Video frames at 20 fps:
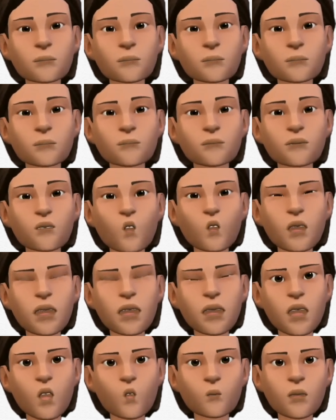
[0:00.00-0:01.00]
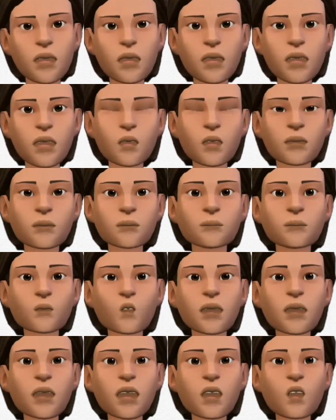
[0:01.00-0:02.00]
For the denominator, we
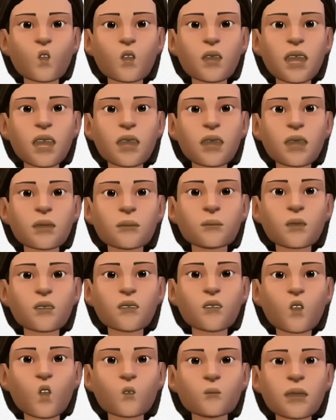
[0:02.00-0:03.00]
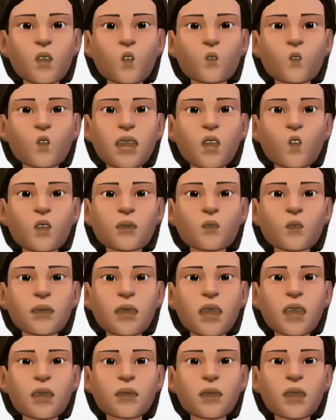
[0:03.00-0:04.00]
start with the number 4 because we are only
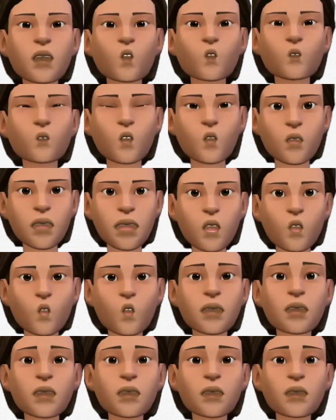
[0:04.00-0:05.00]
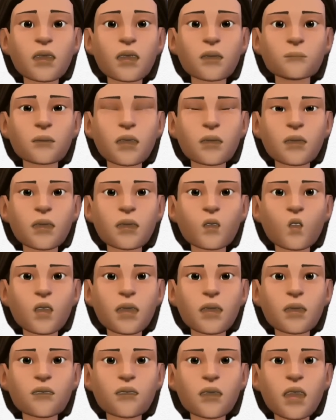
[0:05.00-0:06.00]
trying to sort out the arrangements that we
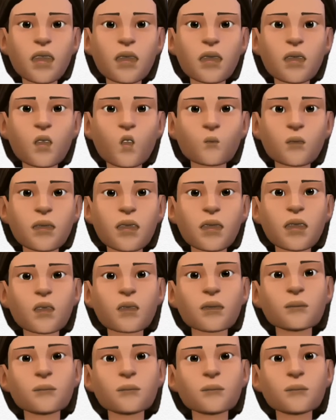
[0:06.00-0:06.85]
have in the numerator.